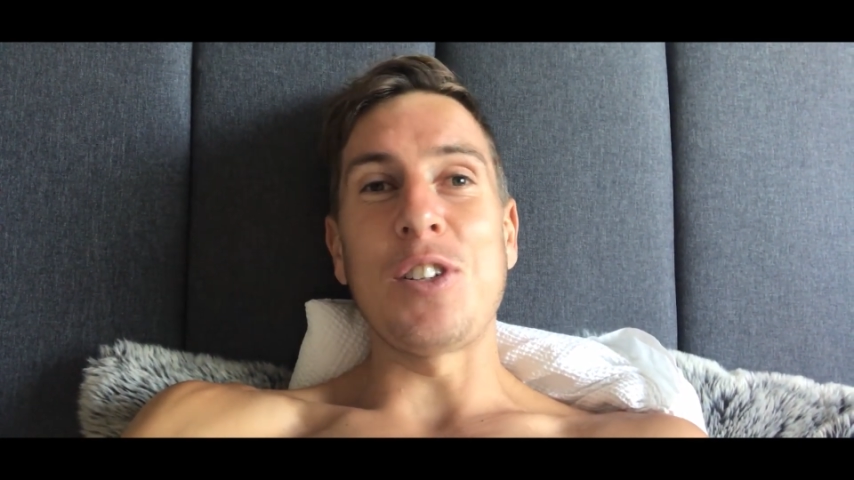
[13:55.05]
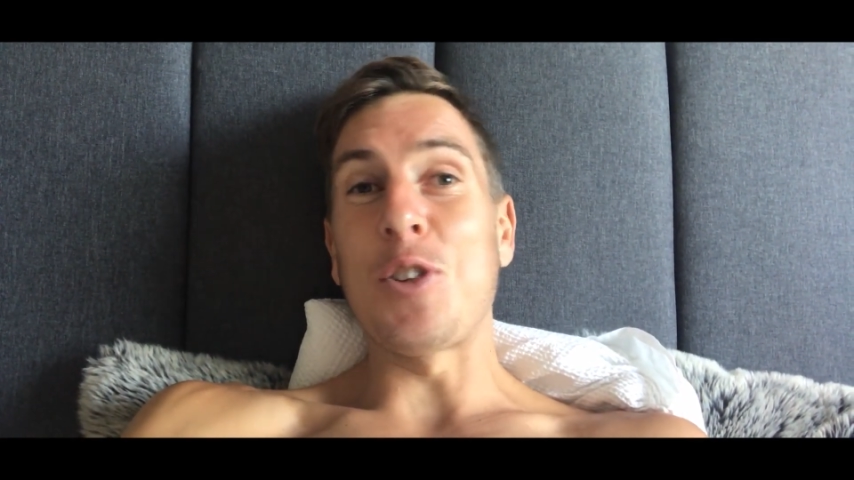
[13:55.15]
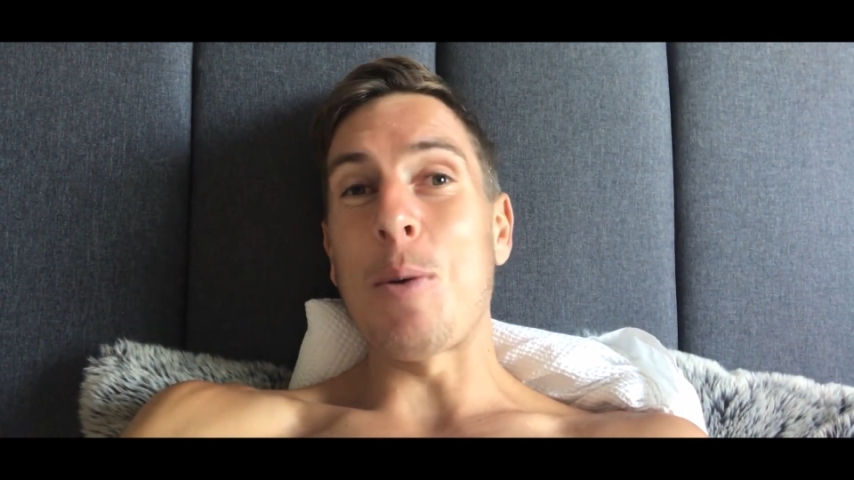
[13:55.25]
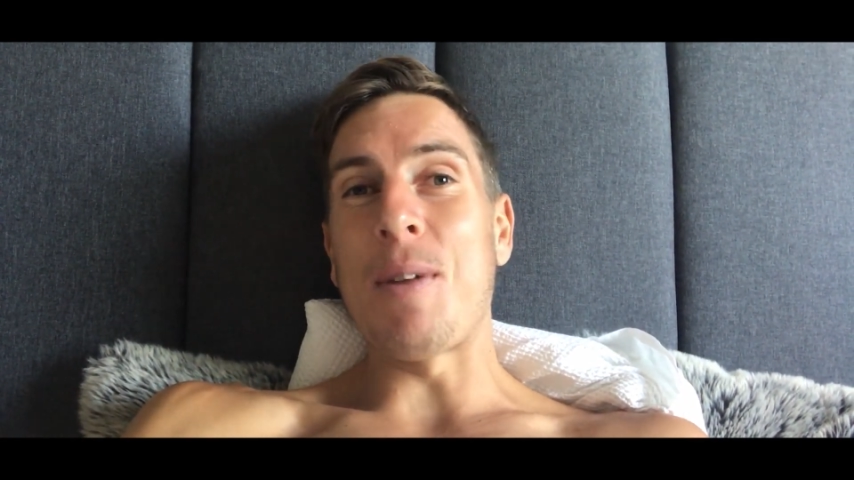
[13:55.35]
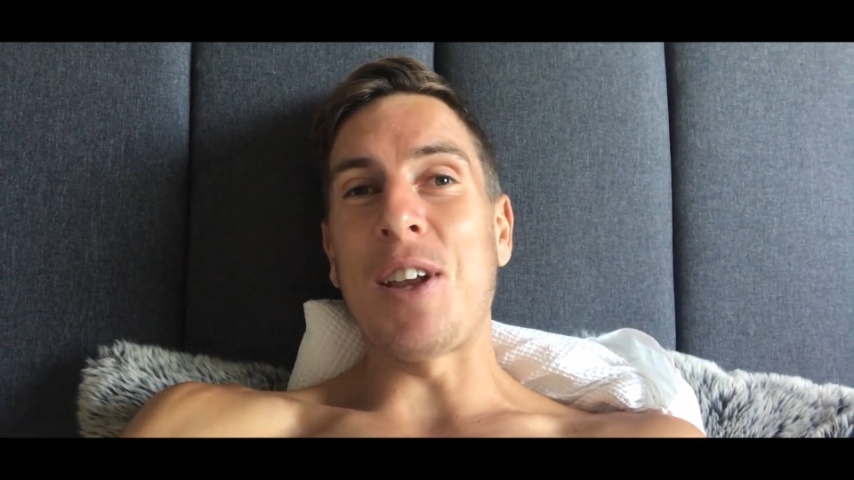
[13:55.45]

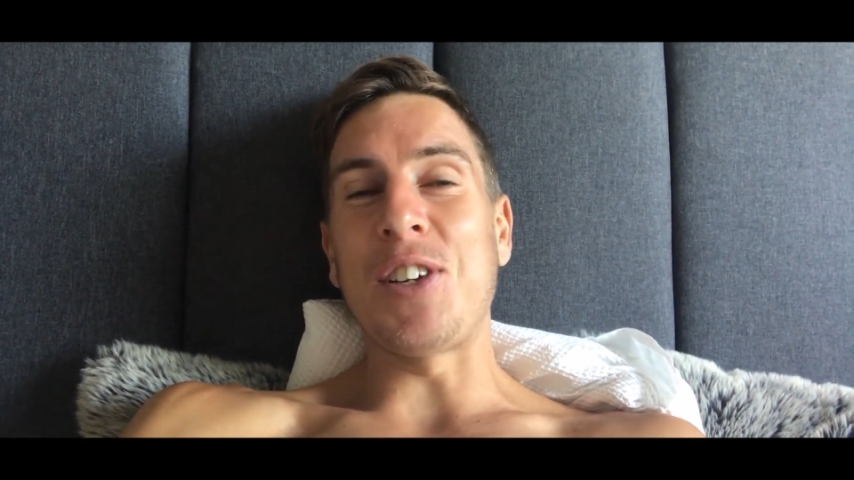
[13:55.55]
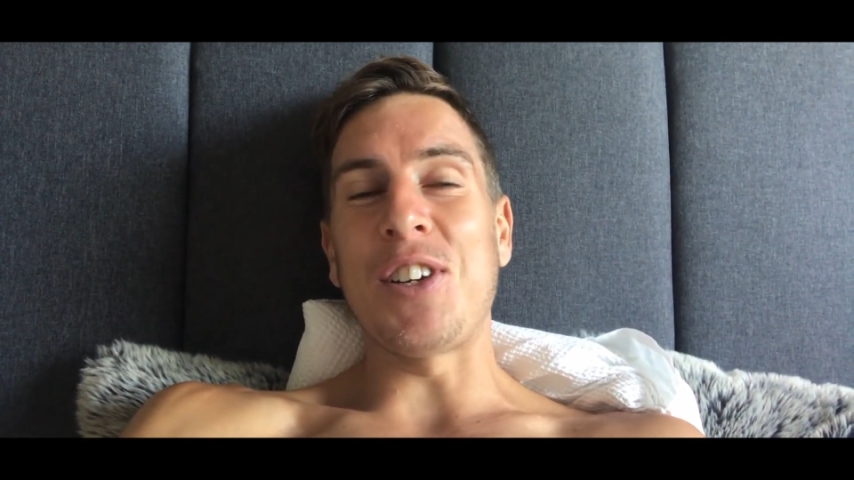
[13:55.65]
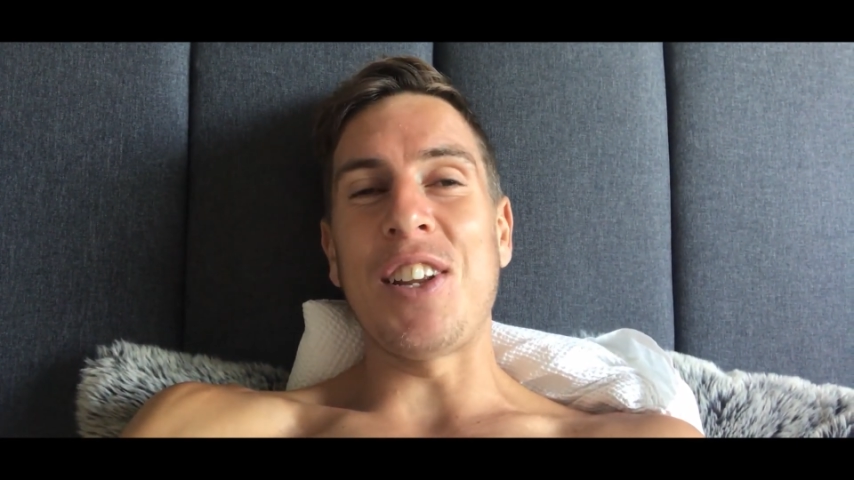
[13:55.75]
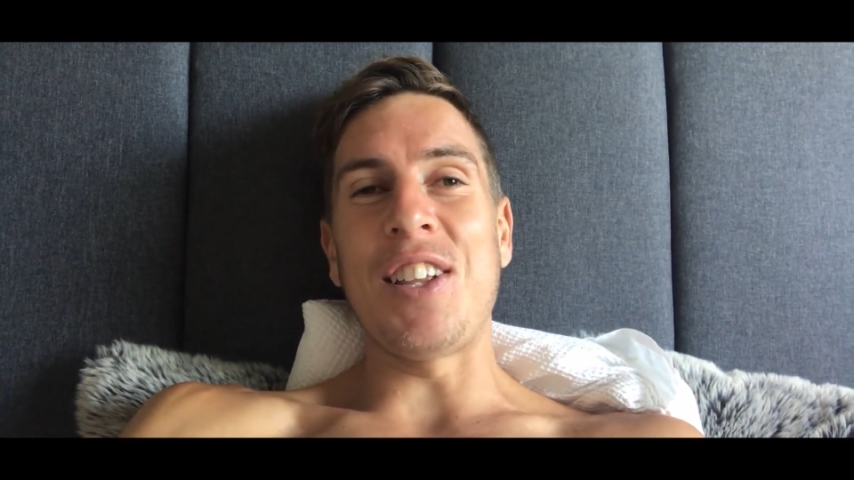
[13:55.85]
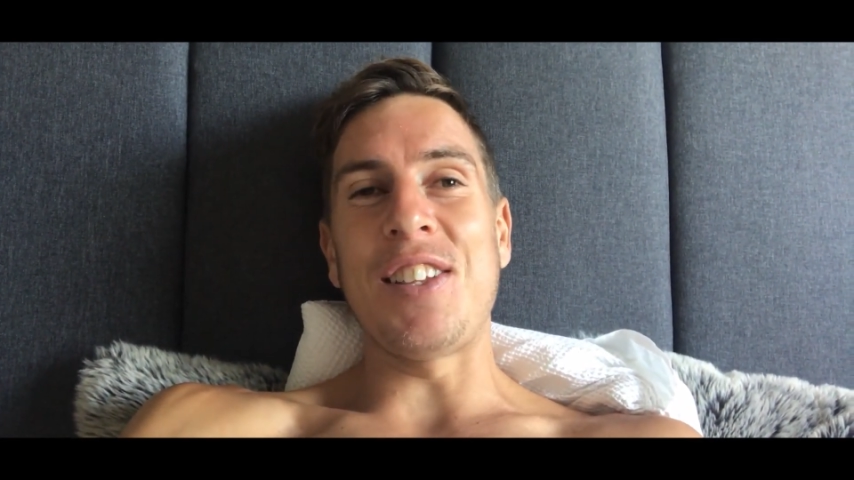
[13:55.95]

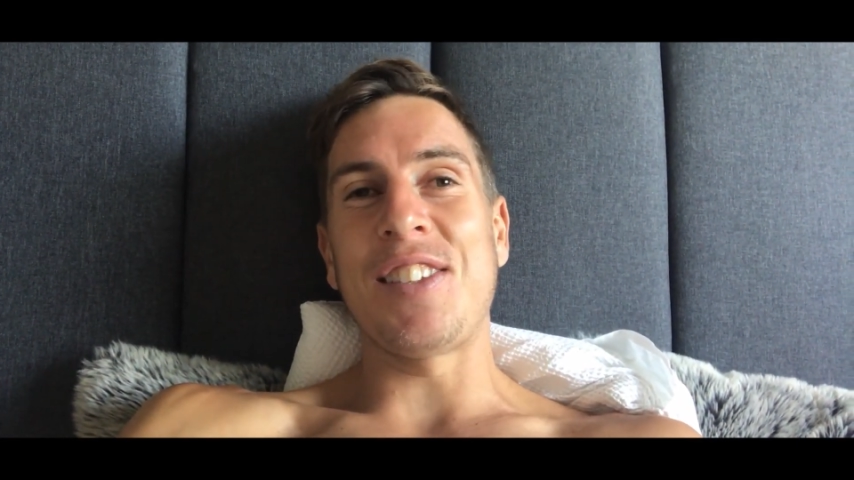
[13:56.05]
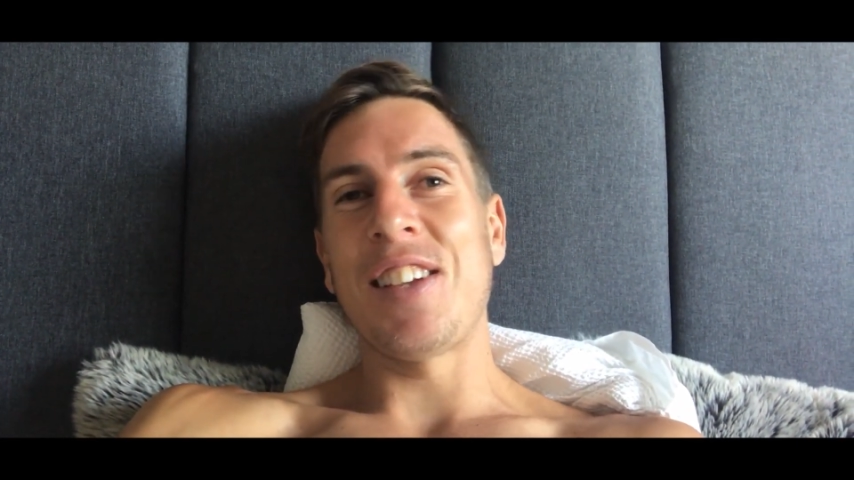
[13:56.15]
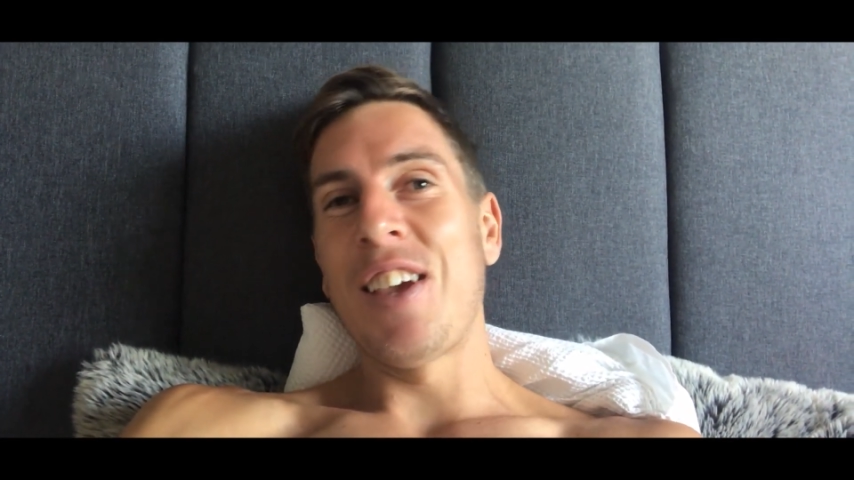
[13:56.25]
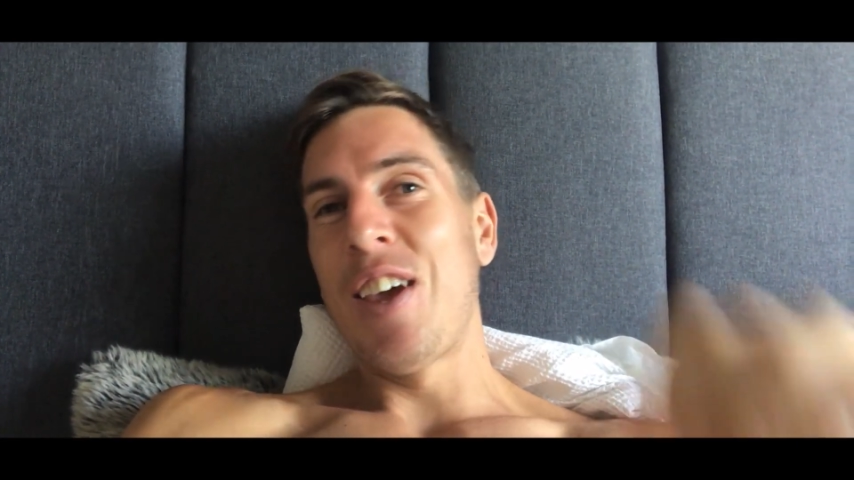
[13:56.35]
determination is